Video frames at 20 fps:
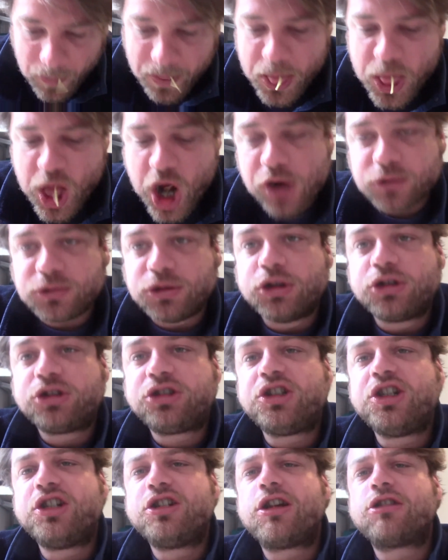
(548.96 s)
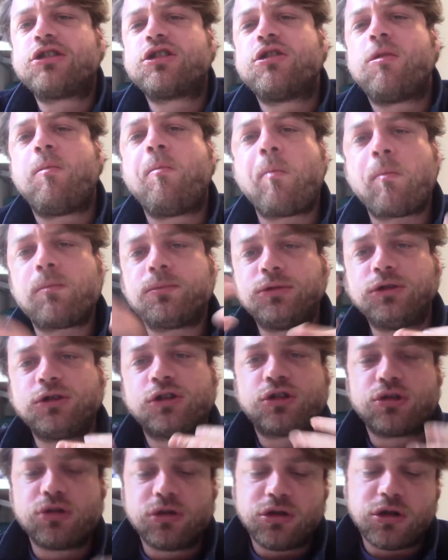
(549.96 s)
Then you see that you
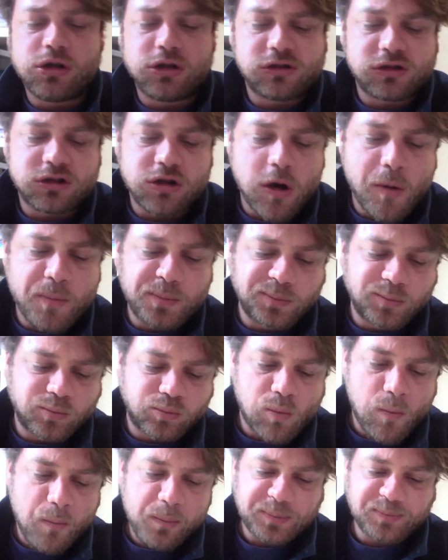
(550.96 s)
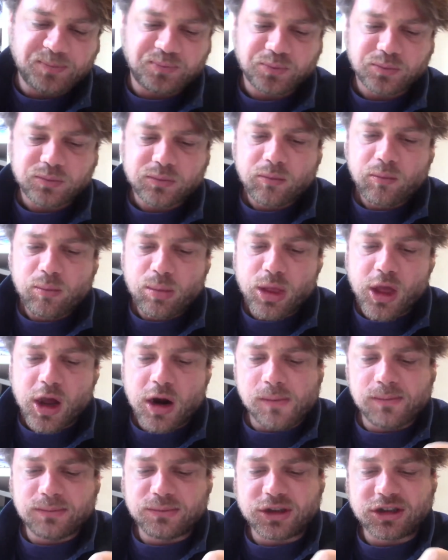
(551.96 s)
should also
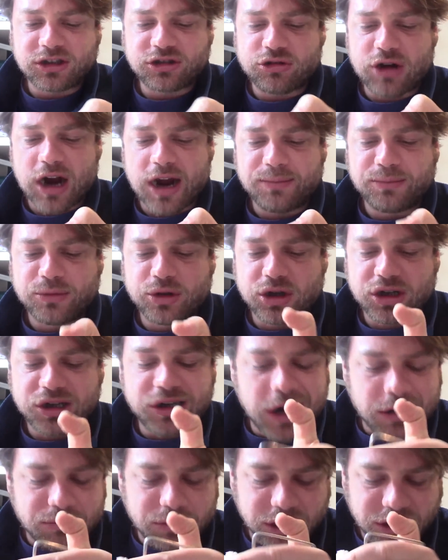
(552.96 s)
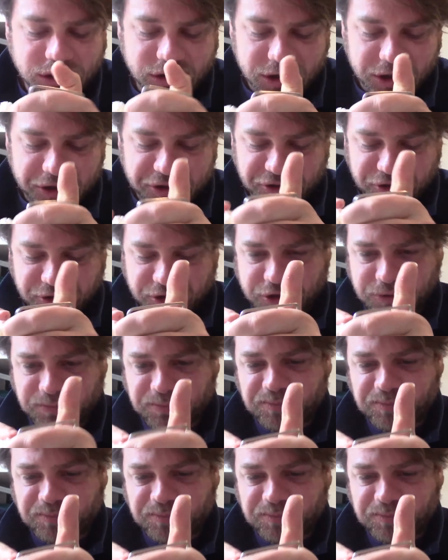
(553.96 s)
describe the characters,